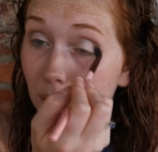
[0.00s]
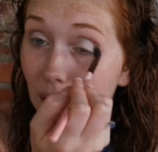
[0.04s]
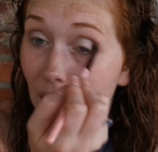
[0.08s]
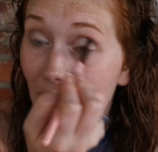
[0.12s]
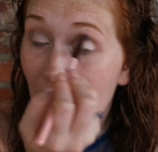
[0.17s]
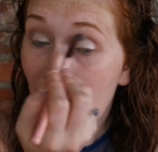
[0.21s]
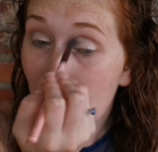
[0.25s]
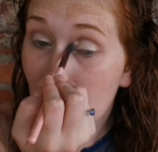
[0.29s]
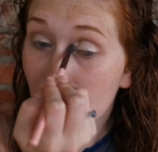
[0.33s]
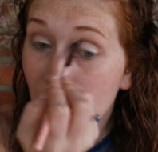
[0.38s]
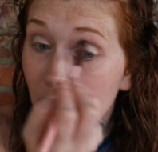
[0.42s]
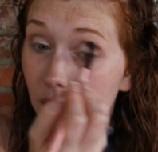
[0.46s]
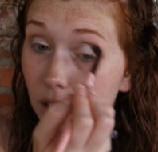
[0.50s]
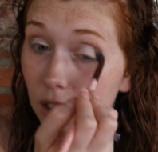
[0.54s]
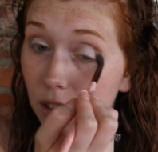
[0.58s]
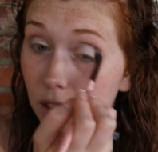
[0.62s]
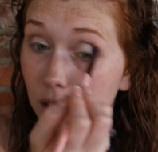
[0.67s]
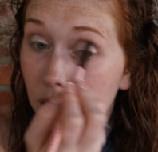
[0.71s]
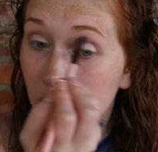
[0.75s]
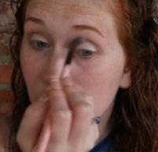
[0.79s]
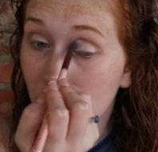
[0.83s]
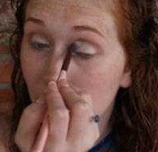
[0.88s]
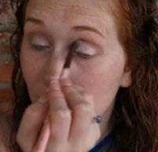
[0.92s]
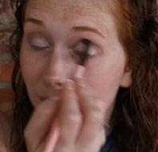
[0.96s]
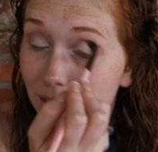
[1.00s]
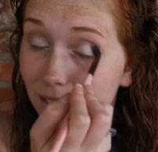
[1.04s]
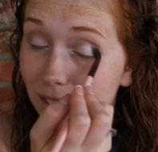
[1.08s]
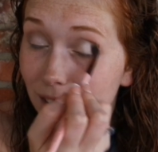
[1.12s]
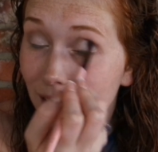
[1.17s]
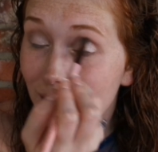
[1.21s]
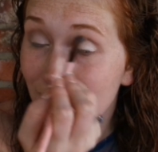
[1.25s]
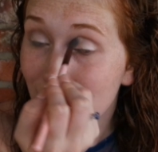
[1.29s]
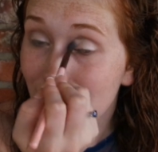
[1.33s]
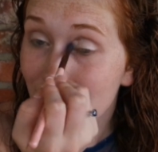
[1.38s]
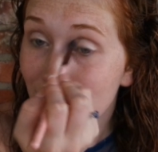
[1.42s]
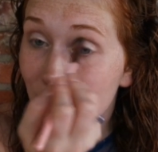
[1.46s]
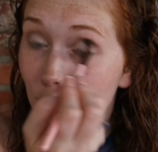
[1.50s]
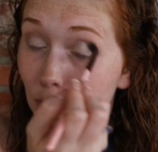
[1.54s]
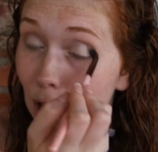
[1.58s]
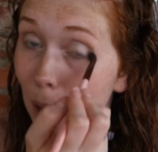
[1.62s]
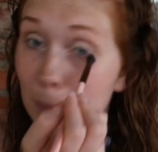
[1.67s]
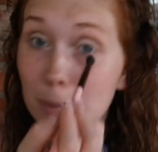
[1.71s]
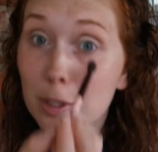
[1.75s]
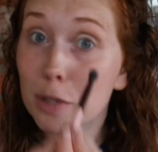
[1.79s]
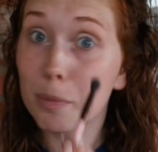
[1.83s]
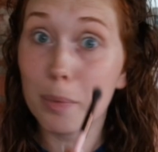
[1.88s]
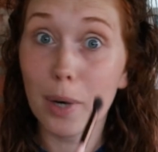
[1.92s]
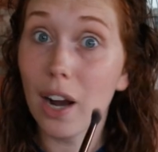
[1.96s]
black
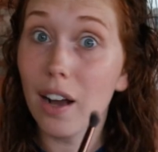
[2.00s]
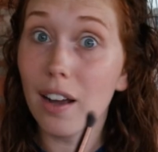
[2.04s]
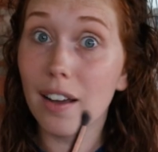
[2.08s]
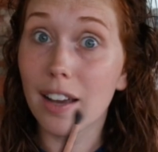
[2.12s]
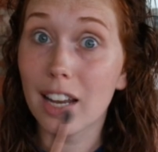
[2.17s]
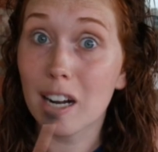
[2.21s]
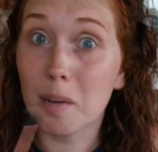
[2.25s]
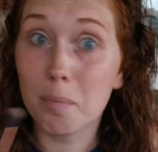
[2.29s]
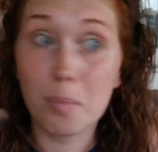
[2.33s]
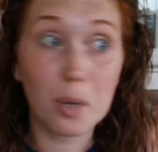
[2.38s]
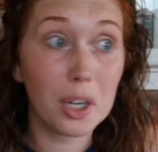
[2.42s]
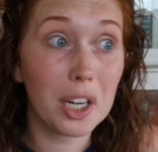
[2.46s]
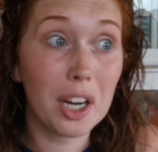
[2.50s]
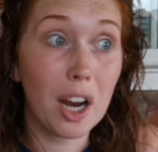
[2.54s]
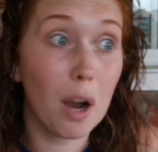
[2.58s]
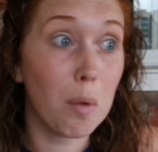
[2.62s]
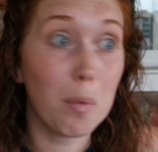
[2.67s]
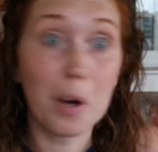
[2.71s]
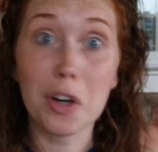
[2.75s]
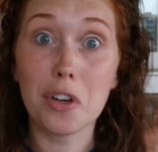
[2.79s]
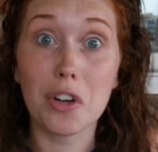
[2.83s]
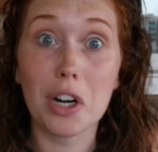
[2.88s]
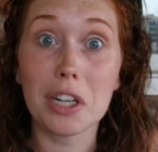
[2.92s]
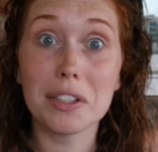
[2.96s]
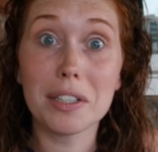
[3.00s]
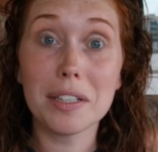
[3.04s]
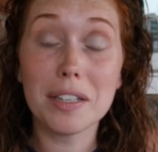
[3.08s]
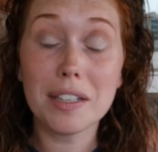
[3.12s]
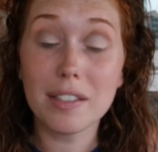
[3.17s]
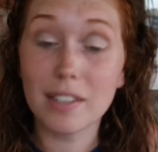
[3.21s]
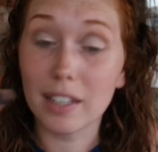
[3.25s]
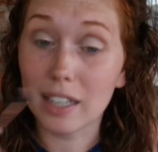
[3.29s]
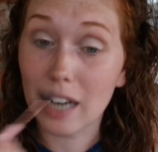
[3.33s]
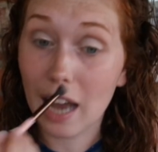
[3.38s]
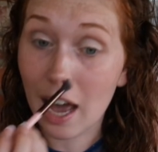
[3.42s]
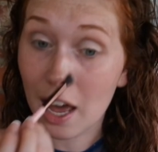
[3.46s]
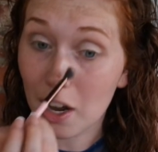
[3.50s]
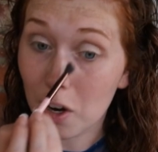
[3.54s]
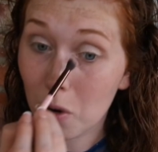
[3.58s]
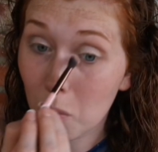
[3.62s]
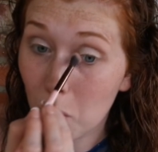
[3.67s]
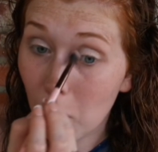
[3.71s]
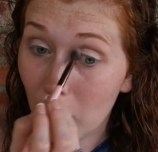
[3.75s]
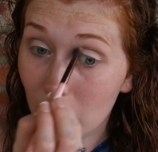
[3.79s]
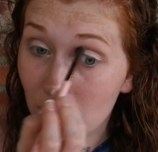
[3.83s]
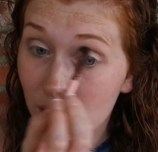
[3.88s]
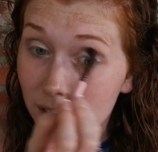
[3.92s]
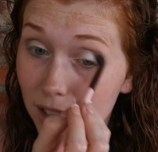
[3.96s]
strapless bra and I'm putting on my dresses, like I
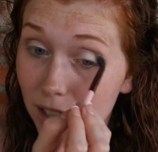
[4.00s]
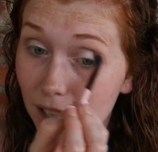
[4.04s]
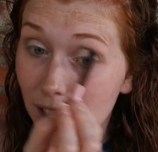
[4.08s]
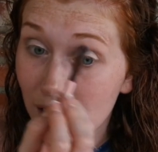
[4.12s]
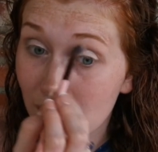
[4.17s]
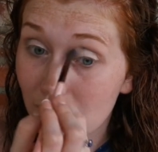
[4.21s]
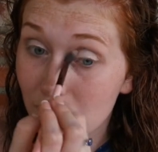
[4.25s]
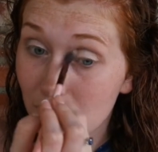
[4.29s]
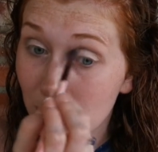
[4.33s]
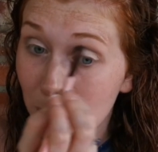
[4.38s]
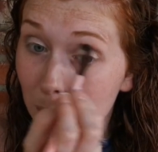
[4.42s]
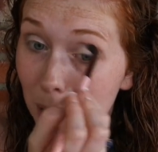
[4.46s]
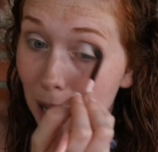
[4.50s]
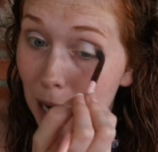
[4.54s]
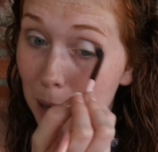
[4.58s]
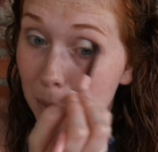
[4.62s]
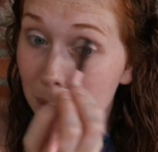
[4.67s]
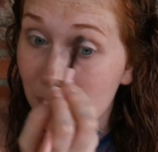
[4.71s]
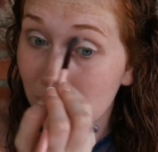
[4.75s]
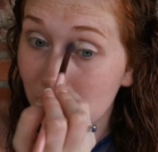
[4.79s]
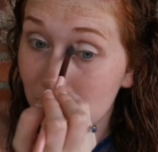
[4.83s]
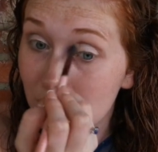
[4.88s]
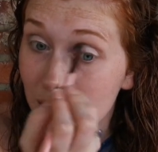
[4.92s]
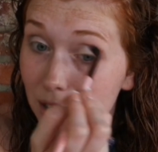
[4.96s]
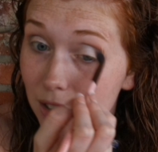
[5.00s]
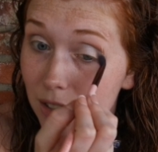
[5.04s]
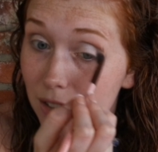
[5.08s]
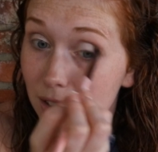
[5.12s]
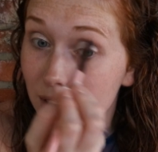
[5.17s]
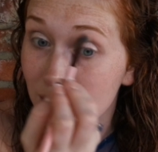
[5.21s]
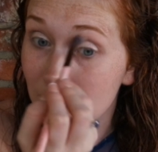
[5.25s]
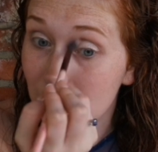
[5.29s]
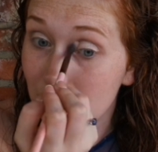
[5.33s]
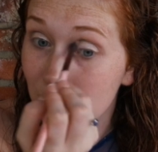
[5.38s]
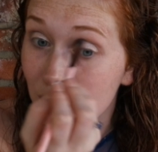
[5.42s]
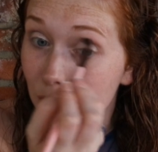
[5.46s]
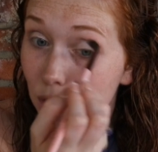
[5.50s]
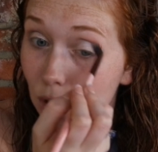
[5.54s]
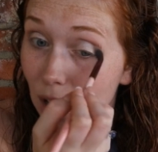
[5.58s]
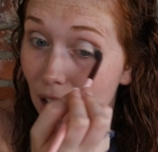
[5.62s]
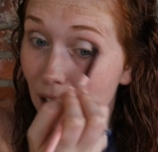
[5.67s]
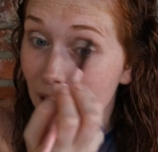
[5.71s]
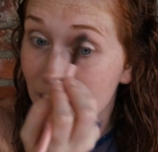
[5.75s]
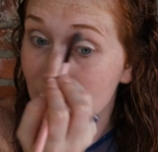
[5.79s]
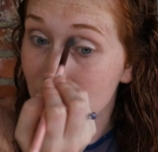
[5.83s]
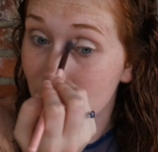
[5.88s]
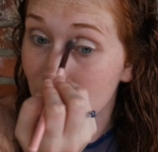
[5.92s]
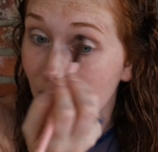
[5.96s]
don't want that to hinder my ability to see the
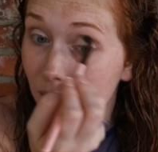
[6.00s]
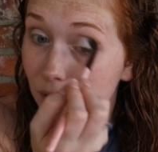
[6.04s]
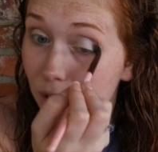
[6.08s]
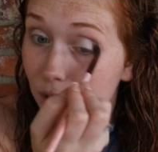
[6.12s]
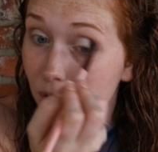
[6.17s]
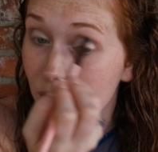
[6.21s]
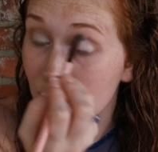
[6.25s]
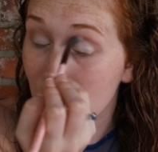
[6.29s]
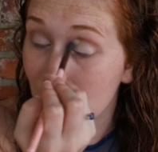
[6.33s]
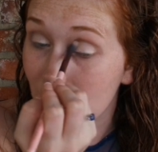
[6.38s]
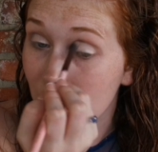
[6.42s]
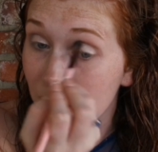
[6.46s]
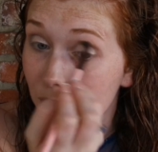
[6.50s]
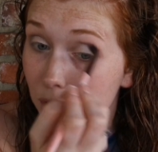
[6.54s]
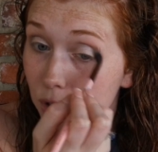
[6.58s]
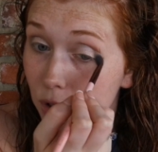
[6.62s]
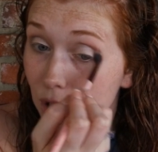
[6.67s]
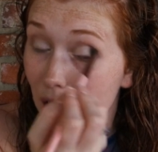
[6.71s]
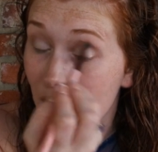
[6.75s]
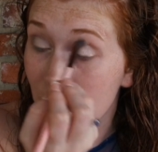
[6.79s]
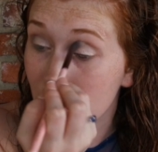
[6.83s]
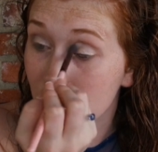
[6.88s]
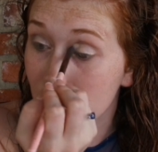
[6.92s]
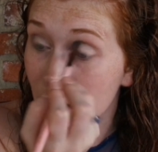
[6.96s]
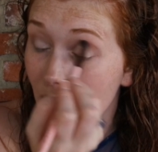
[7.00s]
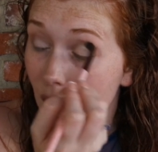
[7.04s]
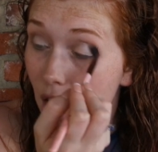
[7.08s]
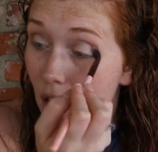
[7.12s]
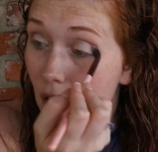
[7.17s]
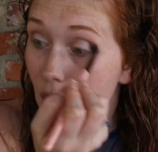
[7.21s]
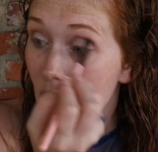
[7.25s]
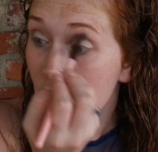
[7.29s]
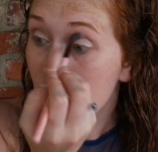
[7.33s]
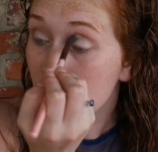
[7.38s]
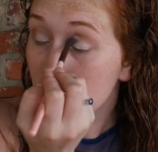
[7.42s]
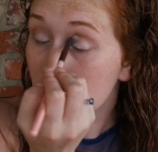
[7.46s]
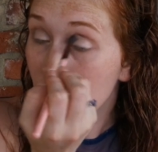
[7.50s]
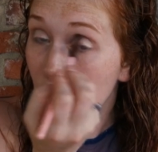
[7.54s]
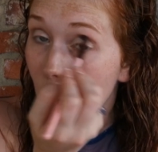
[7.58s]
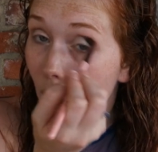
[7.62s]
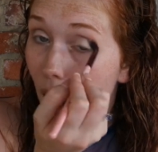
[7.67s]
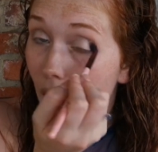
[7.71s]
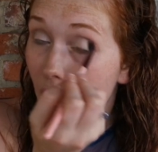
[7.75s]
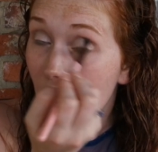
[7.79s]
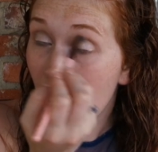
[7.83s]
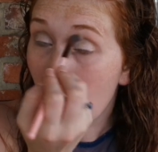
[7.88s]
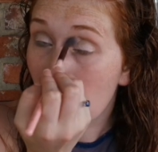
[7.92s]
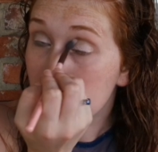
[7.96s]
dress and understand the dress. So
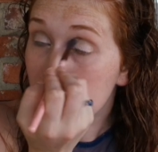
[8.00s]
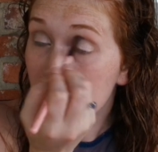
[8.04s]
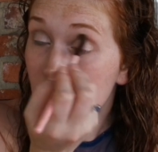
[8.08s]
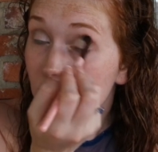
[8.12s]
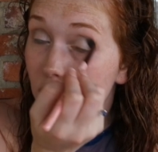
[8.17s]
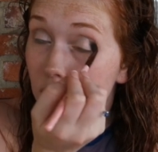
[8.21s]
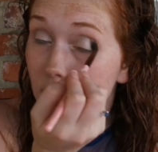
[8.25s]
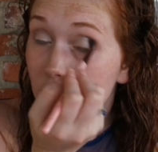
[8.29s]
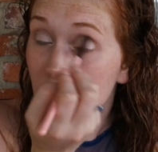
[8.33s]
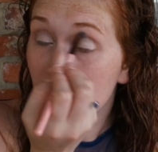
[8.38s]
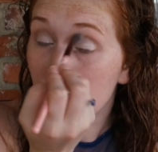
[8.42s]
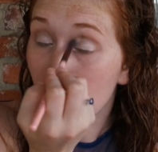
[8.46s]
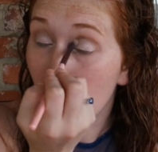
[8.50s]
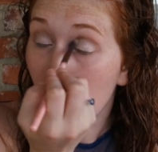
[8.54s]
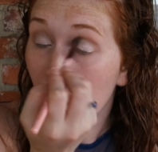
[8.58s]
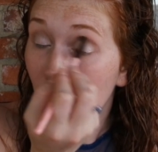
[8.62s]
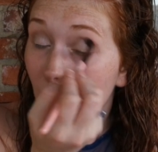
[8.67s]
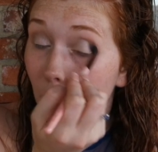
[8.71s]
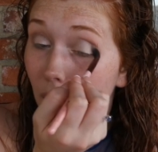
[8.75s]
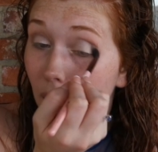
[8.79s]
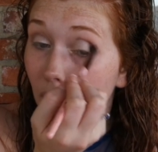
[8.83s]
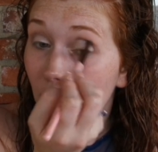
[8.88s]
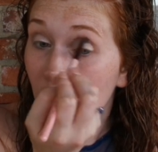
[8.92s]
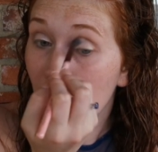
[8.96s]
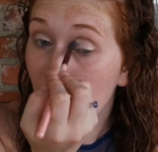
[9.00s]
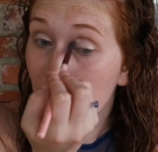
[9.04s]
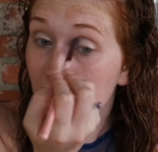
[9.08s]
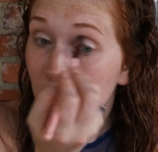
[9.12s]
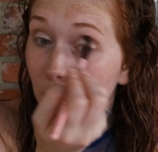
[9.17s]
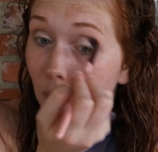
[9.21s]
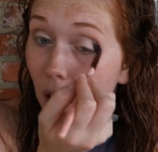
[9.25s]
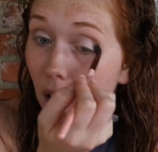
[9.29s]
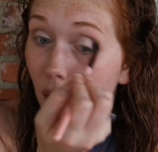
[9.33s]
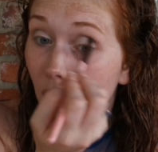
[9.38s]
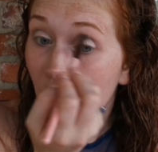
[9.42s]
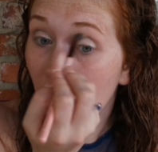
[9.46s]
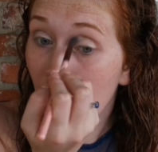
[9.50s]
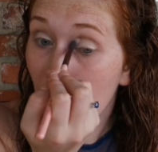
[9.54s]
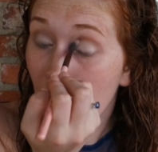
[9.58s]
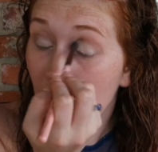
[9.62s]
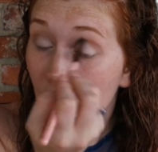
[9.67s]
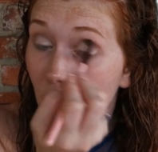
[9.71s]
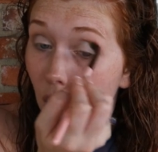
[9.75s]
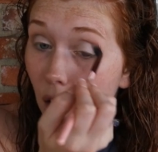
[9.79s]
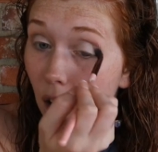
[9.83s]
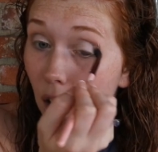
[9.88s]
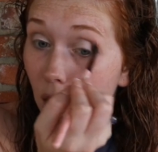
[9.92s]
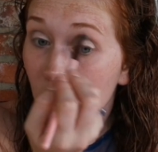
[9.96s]
I opted just to not wear a bra
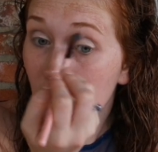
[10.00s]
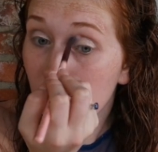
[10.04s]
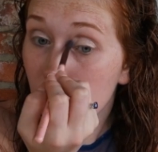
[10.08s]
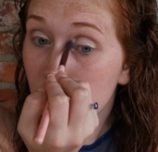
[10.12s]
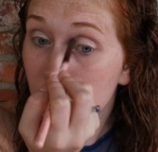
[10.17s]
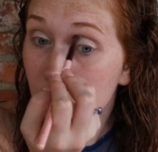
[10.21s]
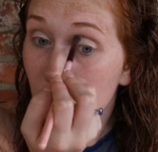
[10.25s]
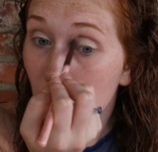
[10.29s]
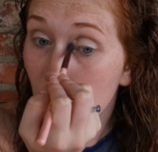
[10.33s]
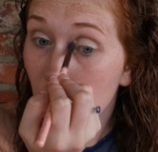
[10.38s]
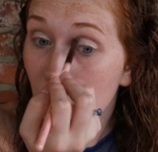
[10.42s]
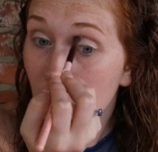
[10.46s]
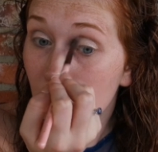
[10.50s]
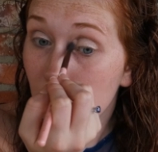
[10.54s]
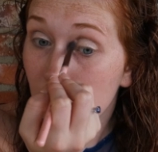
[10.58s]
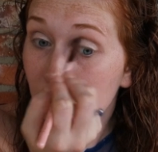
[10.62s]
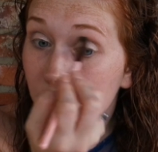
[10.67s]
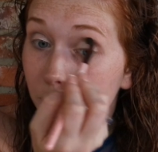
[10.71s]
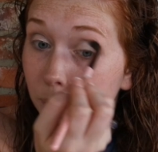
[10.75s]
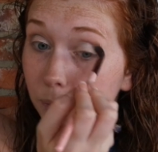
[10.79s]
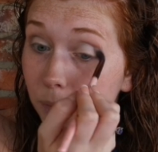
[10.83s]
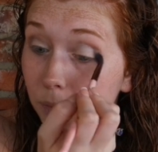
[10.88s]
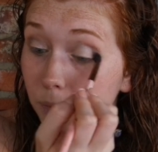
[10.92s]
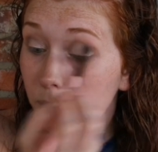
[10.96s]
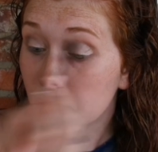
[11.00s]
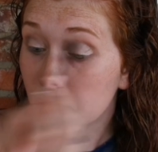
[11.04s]
at all for